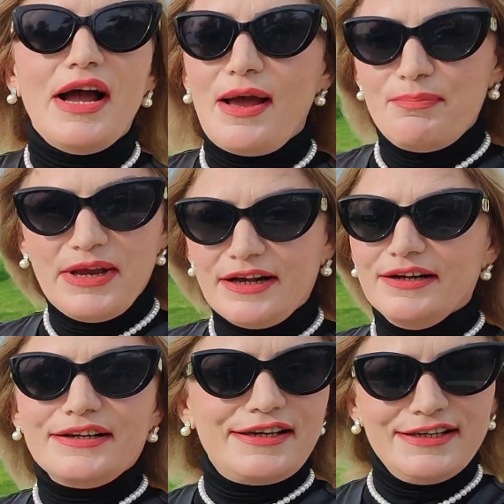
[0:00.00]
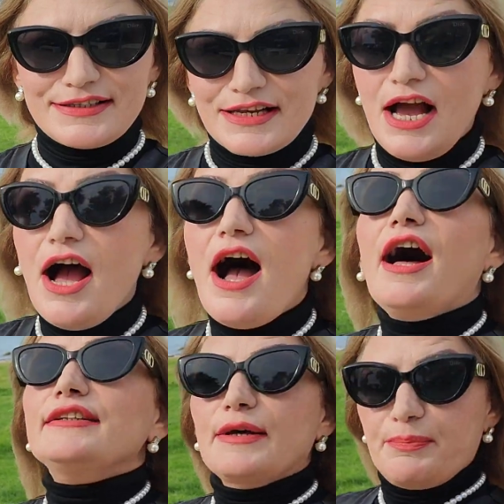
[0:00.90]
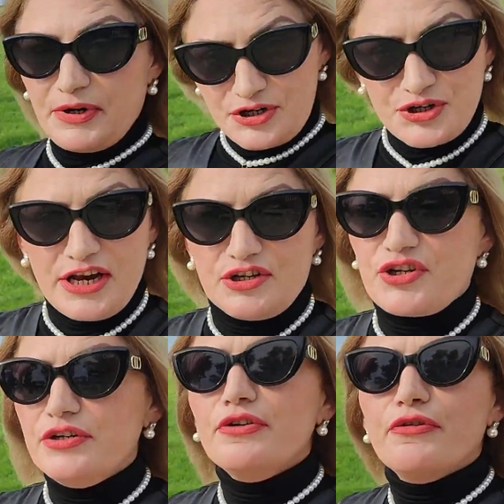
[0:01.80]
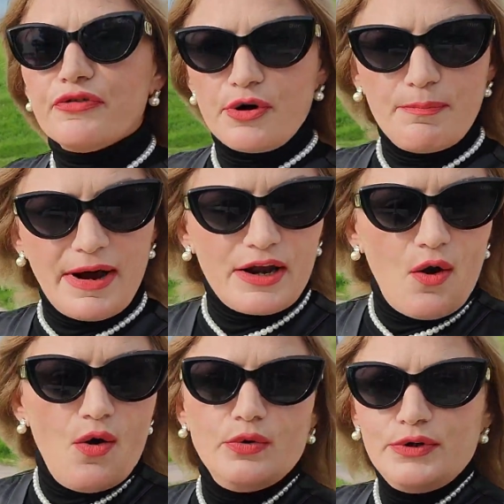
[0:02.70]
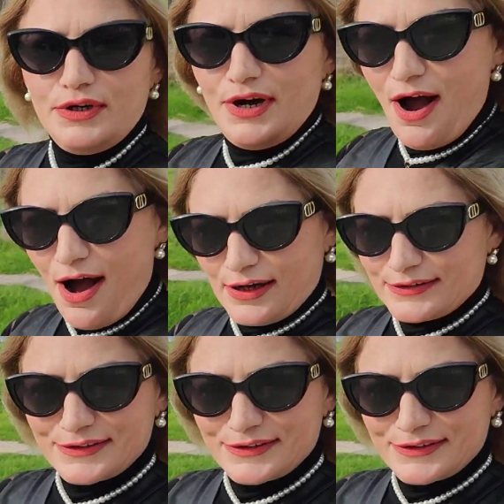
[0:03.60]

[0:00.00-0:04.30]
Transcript: a big kiss and appreciation from my own heart.